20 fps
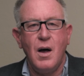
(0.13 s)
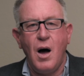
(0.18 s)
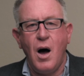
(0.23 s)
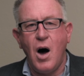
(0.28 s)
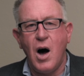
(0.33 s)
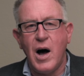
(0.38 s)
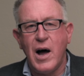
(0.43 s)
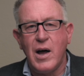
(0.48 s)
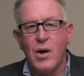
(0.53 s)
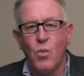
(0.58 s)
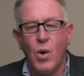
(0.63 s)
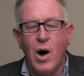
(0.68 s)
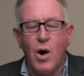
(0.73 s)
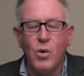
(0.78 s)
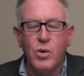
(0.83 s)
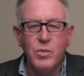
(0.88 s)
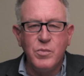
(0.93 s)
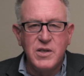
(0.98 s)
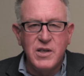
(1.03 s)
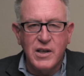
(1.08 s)
Hi,
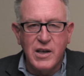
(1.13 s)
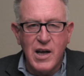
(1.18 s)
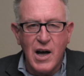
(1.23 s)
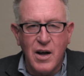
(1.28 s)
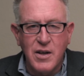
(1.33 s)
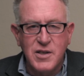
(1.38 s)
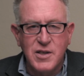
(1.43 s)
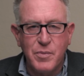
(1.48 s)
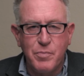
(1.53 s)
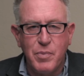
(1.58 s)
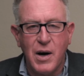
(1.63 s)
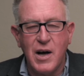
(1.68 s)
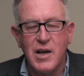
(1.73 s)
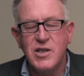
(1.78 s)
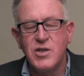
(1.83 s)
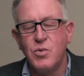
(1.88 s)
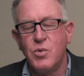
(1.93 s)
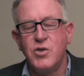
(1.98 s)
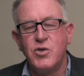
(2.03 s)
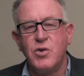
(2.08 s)
welcome to
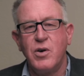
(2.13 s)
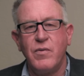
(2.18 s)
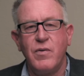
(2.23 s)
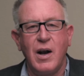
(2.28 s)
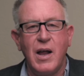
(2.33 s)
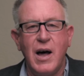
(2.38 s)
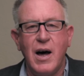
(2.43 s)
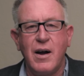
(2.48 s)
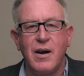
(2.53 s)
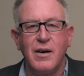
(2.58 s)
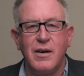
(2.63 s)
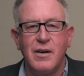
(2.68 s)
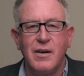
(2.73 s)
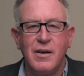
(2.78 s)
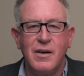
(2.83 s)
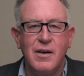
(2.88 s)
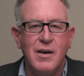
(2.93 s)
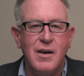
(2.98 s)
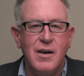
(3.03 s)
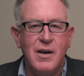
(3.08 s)
Counterpunch with Trevor Loudon,
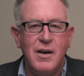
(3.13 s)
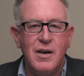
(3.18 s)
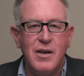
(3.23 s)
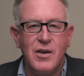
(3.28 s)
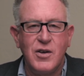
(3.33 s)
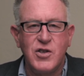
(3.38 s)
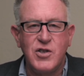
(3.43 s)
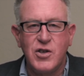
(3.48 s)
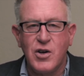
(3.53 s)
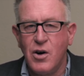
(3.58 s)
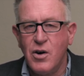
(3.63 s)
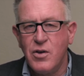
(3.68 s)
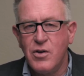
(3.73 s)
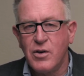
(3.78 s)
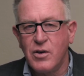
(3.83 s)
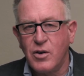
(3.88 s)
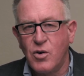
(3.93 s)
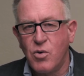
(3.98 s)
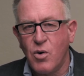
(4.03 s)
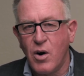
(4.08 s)
the show
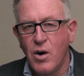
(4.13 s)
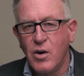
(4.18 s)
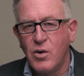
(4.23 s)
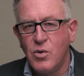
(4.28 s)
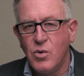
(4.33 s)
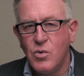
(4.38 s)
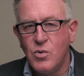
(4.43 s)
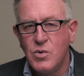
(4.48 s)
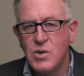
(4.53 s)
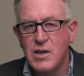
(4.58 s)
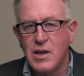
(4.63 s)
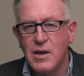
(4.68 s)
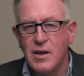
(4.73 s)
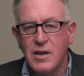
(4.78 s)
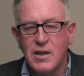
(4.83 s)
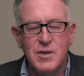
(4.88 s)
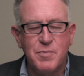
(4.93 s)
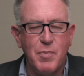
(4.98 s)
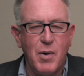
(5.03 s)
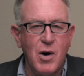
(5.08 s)
that chronicles and
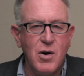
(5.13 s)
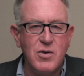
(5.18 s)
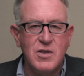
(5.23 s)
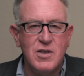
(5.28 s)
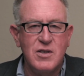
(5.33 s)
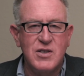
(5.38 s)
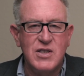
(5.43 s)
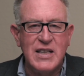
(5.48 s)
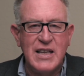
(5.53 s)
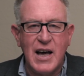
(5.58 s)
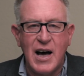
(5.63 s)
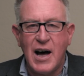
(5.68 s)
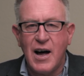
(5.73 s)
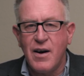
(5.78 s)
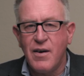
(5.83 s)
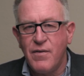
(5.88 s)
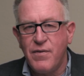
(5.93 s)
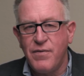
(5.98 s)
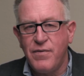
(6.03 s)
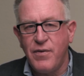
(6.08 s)
exposes the
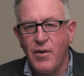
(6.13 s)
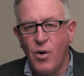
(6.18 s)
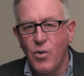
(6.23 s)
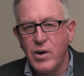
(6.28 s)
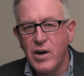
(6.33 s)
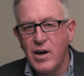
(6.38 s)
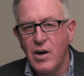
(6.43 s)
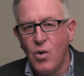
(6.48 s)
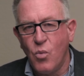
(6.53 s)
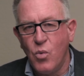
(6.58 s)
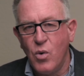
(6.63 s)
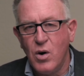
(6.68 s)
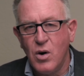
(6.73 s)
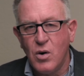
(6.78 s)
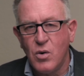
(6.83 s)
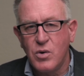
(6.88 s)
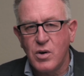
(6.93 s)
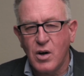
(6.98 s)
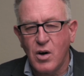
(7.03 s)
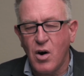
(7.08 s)
unfolding
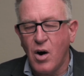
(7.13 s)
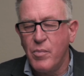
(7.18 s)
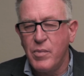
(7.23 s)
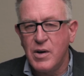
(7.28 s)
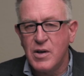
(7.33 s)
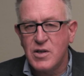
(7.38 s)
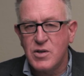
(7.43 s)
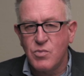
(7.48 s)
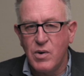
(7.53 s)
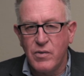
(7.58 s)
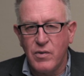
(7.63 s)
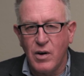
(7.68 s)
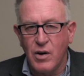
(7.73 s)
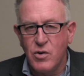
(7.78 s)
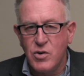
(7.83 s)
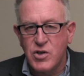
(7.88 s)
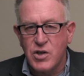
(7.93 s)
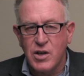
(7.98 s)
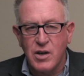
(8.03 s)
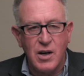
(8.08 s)
world communist
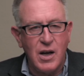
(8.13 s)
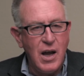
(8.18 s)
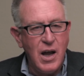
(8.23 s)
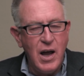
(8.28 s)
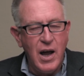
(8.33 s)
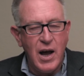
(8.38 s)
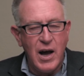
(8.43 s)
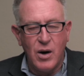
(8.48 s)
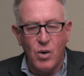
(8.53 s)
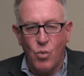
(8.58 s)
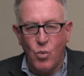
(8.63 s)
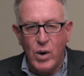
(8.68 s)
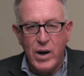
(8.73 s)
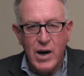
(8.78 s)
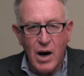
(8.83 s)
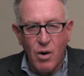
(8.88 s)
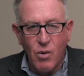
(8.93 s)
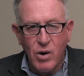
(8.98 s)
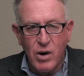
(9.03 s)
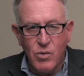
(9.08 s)
revolution. And we
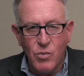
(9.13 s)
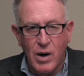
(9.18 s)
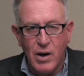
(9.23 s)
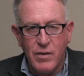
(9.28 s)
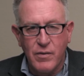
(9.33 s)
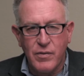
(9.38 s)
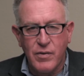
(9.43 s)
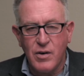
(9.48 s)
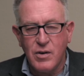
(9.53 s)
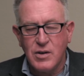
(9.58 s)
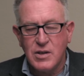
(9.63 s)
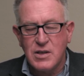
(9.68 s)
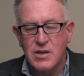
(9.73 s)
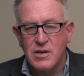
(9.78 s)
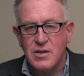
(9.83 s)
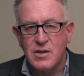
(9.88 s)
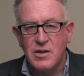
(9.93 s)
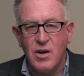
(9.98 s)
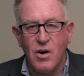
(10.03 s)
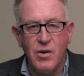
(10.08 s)
are in one, folks,
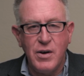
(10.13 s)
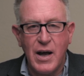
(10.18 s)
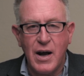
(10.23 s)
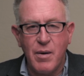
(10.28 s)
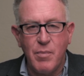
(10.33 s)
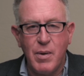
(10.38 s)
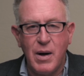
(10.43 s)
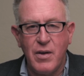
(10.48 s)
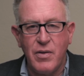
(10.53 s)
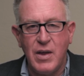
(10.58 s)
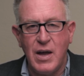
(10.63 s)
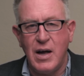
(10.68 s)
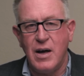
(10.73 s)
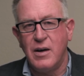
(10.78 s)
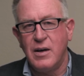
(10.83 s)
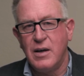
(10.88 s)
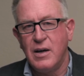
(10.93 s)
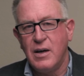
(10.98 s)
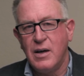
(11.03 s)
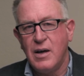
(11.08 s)
there's no doubt about
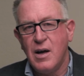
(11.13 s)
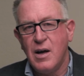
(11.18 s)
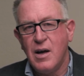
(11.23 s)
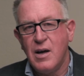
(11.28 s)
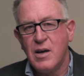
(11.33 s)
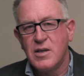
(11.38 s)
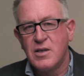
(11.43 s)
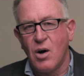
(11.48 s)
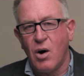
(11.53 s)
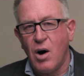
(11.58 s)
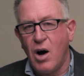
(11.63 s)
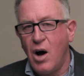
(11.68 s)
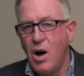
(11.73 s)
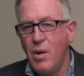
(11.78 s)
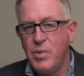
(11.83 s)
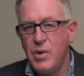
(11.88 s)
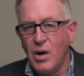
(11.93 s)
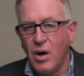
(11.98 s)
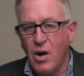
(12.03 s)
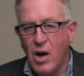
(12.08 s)
that. So I
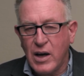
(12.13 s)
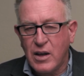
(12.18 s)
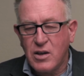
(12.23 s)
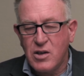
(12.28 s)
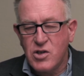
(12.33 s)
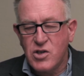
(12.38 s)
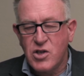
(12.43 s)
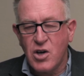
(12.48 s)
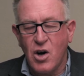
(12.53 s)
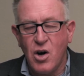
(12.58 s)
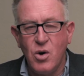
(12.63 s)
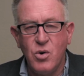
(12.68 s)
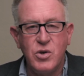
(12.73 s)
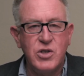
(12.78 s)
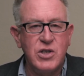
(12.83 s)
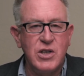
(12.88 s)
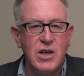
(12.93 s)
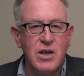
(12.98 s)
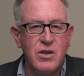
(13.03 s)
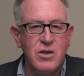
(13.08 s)
hope you like the show,
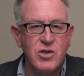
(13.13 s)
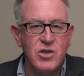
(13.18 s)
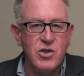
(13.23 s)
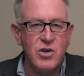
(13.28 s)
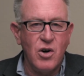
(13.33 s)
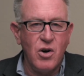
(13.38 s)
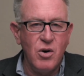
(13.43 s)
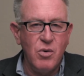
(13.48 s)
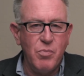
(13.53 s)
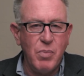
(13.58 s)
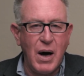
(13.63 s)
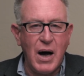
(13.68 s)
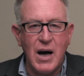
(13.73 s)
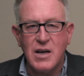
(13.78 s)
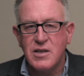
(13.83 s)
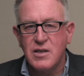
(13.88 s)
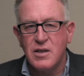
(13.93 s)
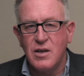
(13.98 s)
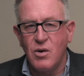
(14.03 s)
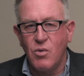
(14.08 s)
share the show,
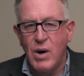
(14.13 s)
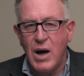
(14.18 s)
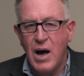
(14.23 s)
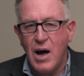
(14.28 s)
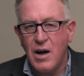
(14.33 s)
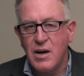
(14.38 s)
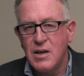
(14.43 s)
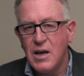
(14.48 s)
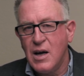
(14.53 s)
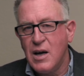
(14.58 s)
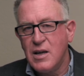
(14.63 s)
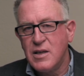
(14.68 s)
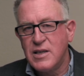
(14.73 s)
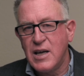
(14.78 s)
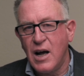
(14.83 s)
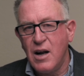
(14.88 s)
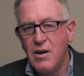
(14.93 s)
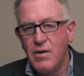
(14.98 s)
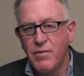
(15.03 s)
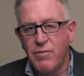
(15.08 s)
pass it around,
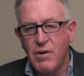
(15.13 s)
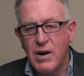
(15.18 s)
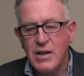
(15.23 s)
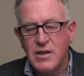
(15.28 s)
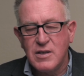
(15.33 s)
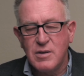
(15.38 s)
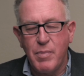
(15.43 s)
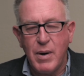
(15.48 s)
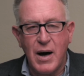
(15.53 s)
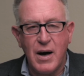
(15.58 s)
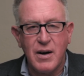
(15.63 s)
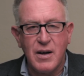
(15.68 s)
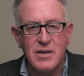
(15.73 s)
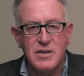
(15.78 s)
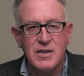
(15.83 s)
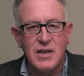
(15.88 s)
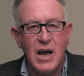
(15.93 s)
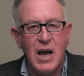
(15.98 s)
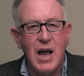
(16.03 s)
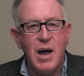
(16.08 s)
tell your friends about
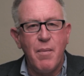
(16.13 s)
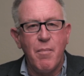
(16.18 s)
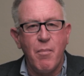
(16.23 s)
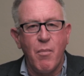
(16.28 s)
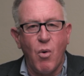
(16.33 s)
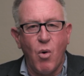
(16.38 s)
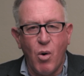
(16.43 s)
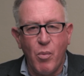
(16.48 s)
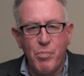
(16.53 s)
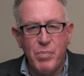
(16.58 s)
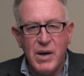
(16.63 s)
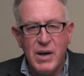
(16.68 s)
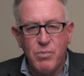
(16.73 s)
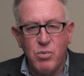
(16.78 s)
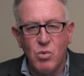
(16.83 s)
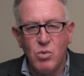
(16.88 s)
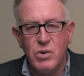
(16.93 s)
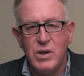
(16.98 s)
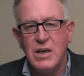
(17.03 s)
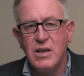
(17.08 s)
us. More
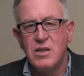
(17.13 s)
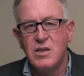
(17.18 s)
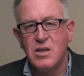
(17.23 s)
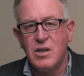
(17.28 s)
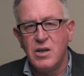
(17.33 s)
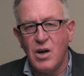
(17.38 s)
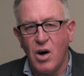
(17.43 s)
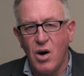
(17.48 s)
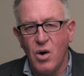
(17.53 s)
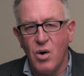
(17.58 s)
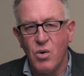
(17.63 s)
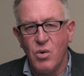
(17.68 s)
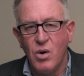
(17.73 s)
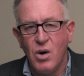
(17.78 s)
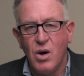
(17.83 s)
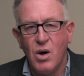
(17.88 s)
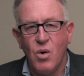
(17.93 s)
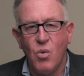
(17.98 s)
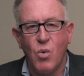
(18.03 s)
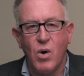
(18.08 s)
people need to know
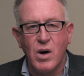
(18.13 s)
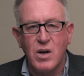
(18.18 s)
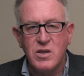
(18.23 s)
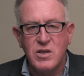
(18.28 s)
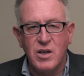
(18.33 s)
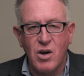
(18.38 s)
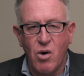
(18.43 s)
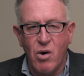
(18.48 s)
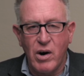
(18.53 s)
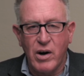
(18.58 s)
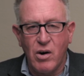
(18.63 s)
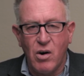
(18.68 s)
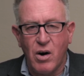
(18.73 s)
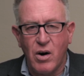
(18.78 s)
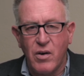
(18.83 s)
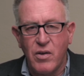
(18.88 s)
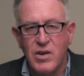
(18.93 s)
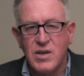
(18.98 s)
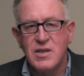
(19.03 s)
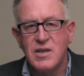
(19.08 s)
what is going
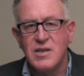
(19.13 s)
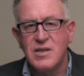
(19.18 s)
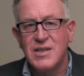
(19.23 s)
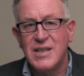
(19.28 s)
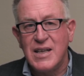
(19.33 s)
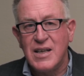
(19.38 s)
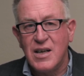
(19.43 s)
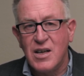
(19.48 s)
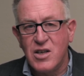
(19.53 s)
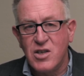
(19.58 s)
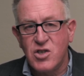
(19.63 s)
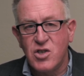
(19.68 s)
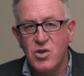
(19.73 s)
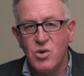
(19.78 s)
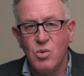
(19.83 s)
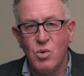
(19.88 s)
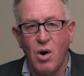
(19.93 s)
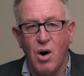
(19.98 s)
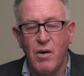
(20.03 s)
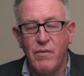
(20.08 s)
on. This is the
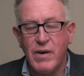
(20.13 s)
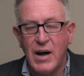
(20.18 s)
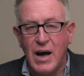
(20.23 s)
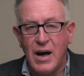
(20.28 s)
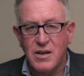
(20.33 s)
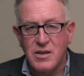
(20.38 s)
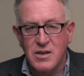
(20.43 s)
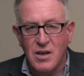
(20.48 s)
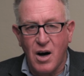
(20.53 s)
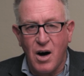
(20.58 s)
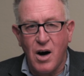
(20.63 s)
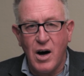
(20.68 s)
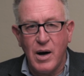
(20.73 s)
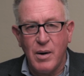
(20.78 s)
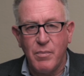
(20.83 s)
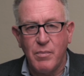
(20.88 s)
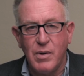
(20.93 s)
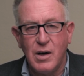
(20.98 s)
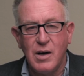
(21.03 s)
issue of our time.